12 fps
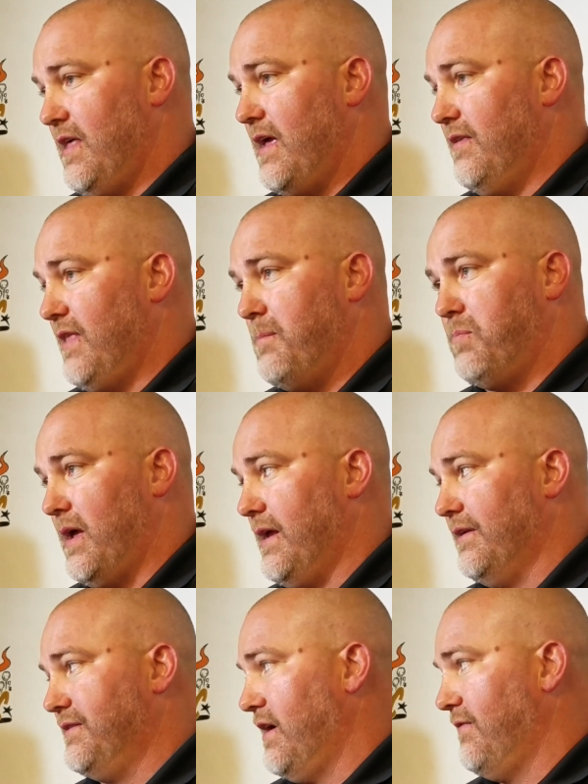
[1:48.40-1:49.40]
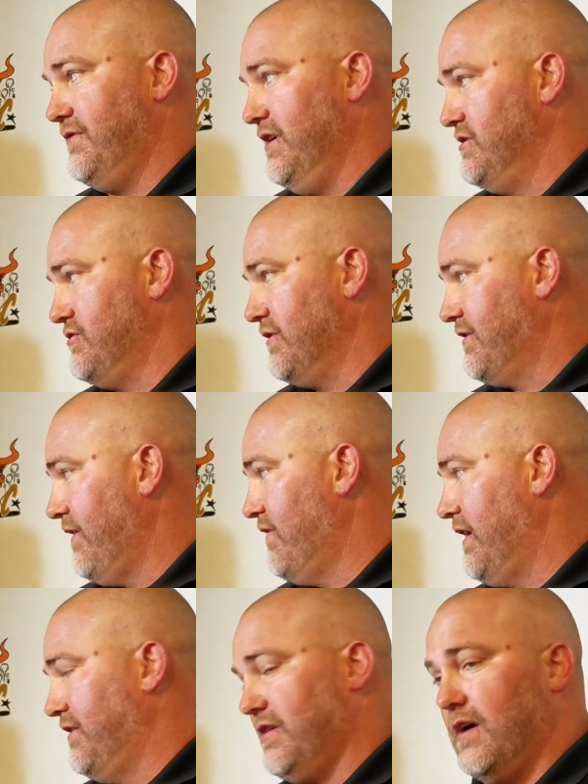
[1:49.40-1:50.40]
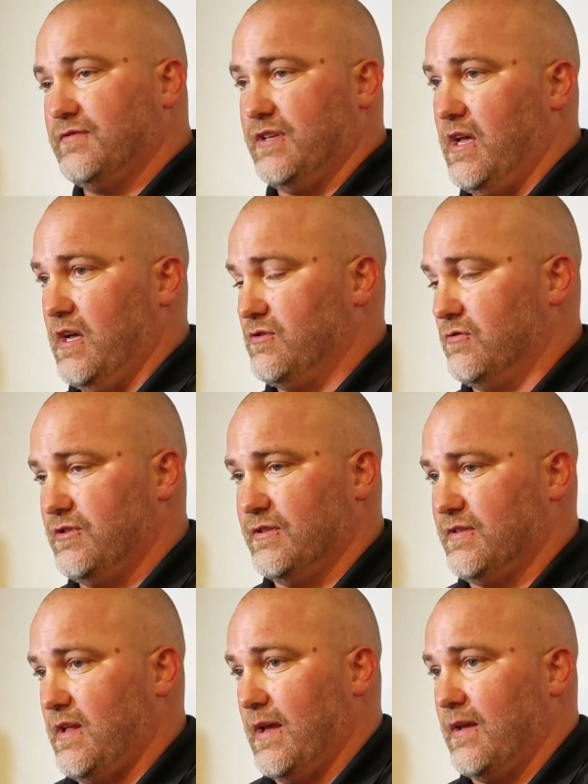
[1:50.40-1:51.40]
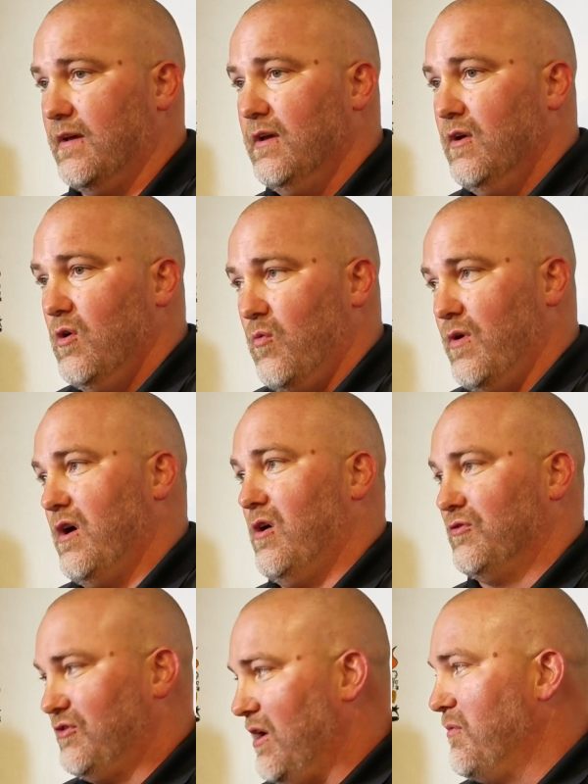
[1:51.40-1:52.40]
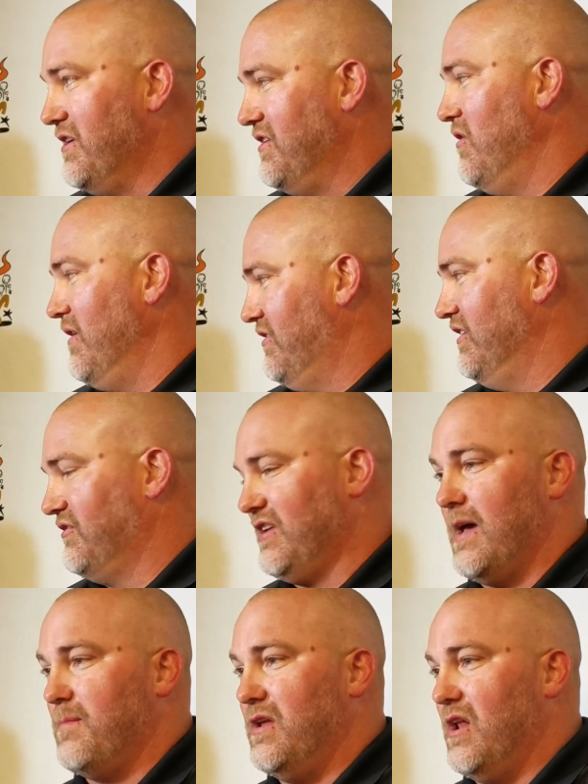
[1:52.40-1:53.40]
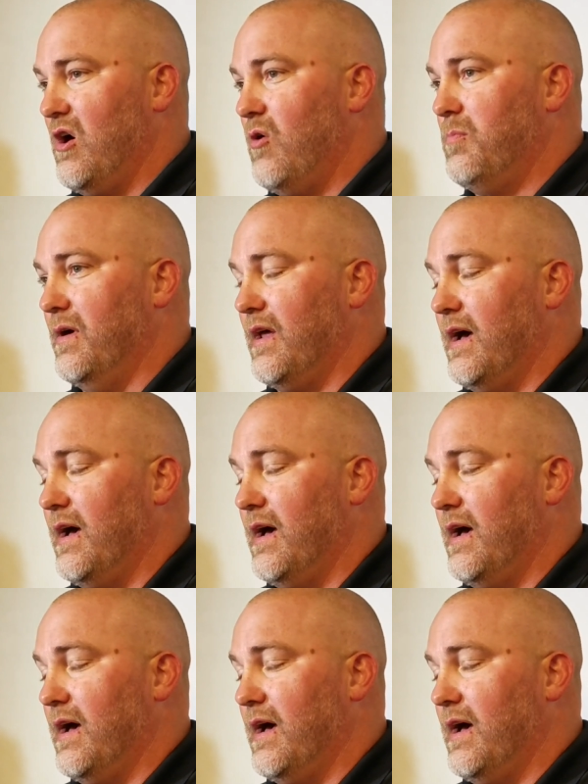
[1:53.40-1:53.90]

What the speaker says: they play in a tough district. They've got a tough schedule, just like we all say we do at this time. But